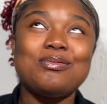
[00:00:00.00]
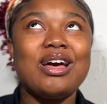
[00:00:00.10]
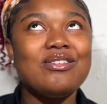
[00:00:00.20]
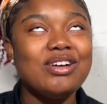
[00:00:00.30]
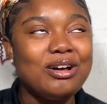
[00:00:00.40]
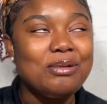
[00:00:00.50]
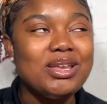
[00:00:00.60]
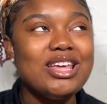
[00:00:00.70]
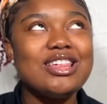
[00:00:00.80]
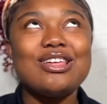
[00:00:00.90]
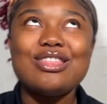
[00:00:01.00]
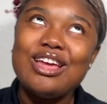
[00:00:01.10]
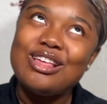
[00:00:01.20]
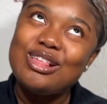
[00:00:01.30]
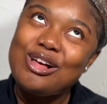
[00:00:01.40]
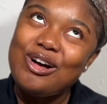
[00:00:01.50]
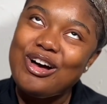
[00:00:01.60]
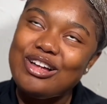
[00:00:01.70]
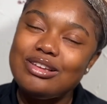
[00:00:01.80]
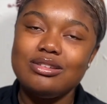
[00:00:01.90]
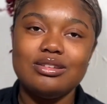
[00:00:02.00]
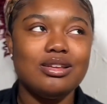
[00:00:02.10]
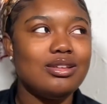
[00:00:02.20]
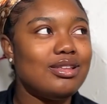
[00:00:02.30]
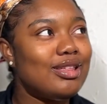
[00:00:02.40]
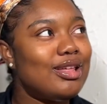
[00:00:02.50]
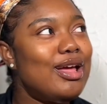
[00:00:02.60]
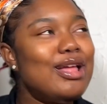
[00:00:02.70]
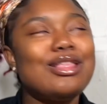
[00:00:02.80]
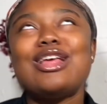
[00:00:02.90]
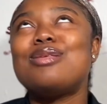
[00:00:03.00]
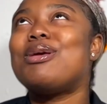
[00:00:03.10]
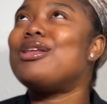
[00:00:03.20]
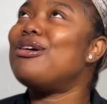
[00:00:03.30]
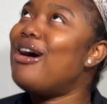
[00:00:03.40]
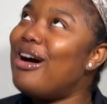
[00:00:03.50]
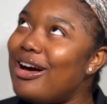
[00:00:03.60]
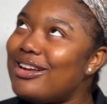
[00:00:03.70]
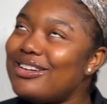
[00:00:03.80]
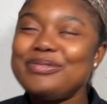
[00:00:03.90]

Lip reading: We have our accommodation, thanks God. Thanks be to God.